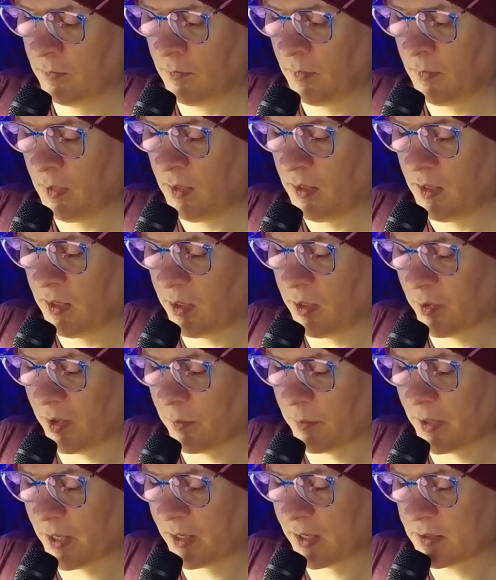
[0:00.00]
He went
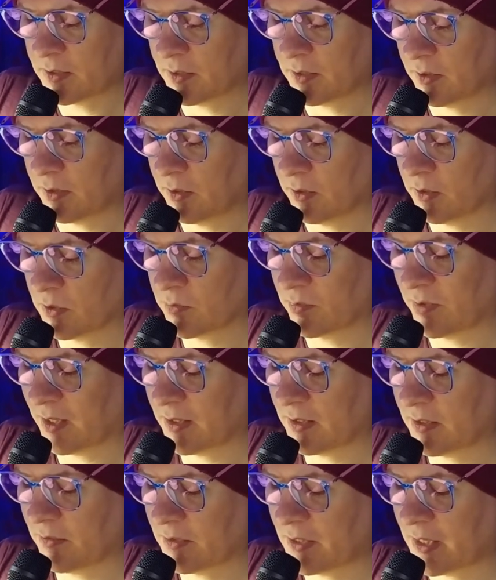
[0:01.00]
back to the girl's
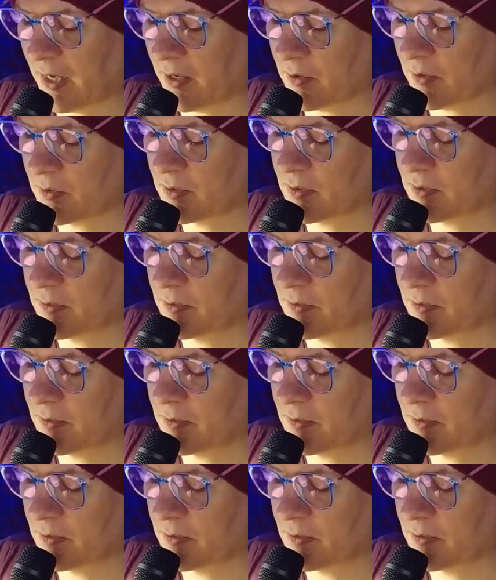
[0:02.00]
relative's house.